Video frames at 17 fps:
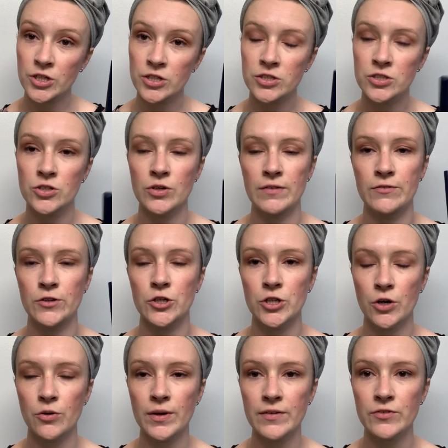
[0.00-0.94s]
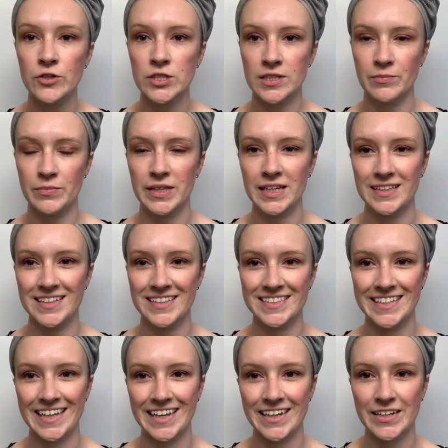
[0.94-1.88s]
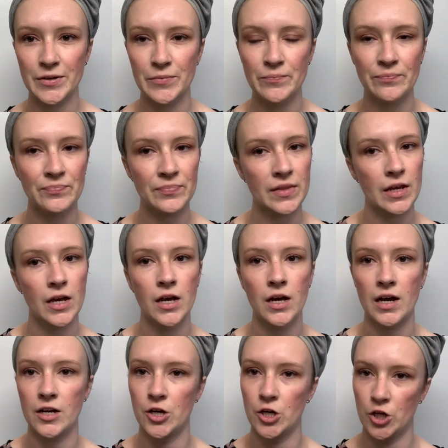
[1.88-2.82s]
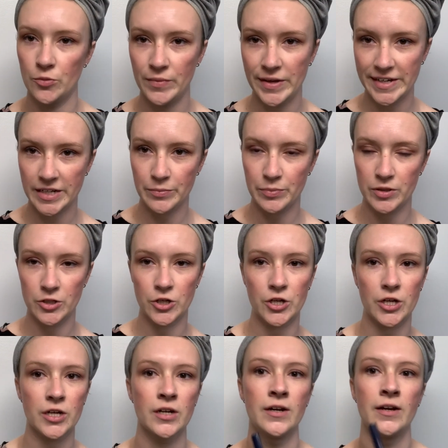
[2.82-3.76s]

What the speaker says: So if you're going for something that's like no makeup look,